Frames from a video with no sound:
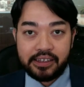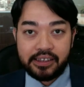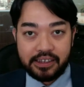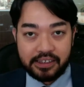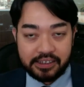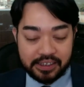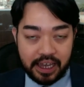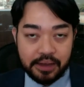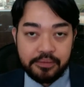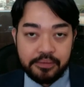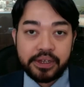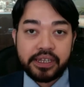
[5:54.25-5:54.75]
and
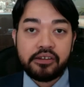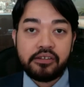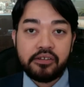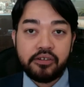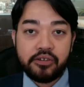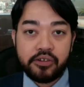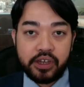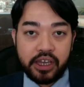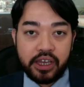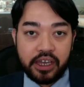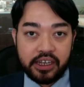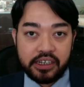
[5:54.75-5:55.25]
time and a
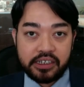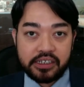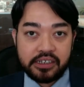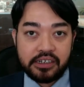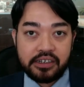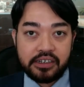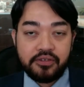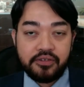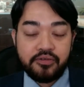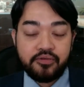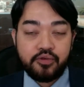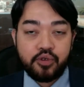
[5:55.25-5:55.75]

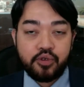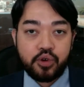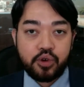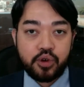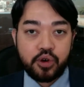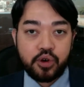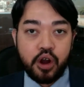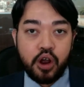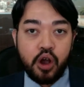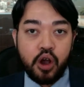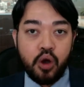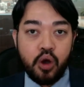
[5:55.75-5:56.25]
location
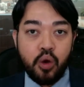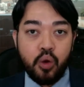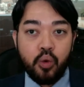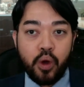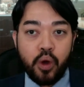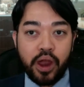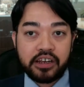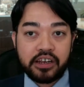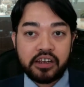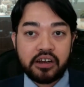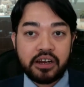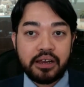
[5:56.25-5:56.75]
for
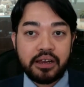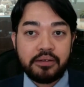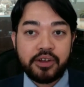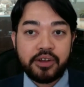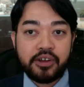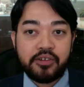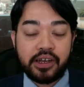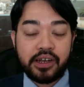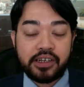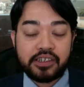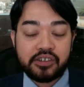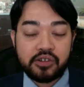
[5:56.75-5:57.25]
where your
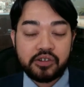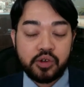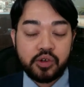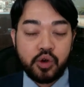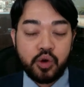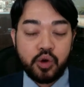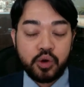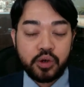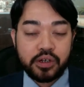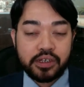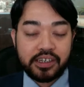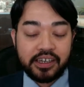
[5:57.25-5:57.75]
immigration
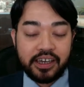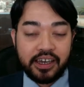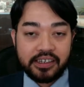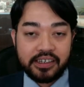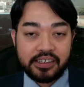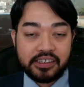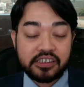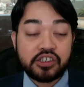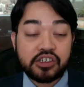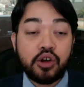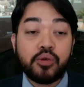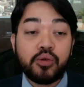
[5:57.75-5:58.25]
court
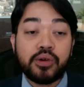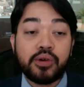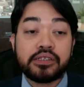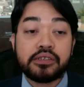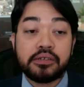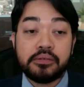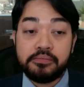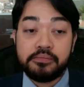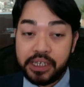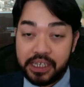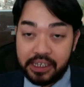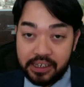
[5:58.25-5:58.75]
case is going
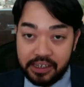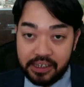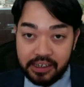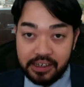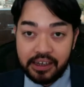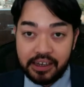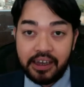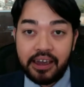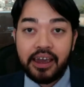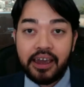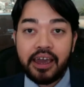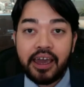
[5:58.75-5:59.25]
to
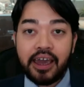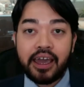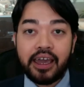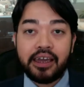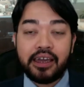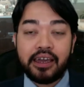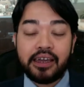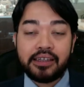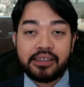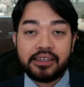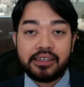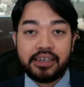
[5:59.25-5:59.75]
be.
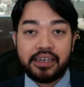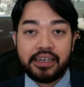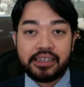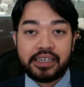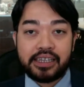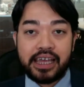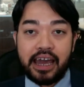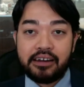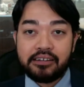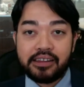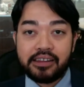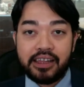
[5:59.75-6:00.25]
And it
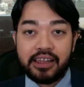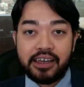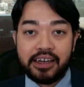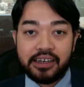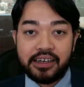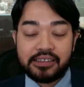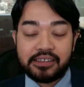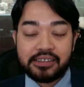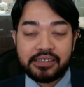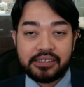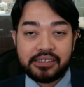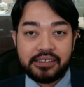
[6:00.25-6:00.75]

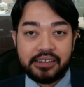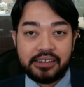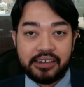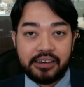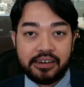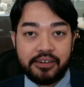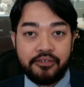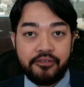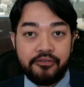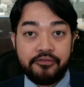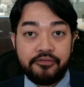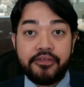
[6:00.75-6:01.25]
outlines
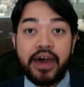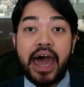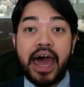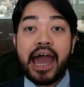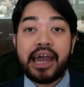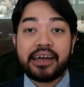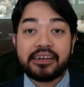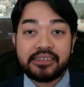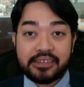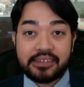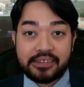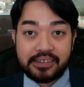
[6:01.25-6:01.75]
the
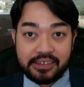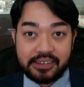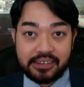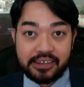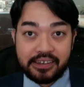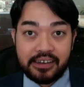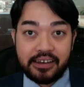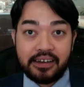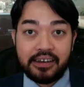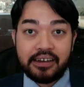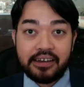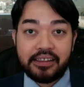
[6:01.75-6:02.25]

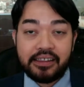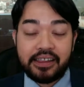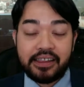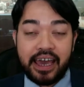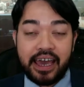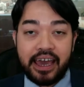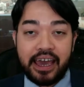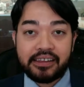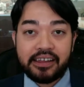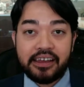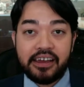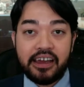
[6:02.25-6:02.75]
facts that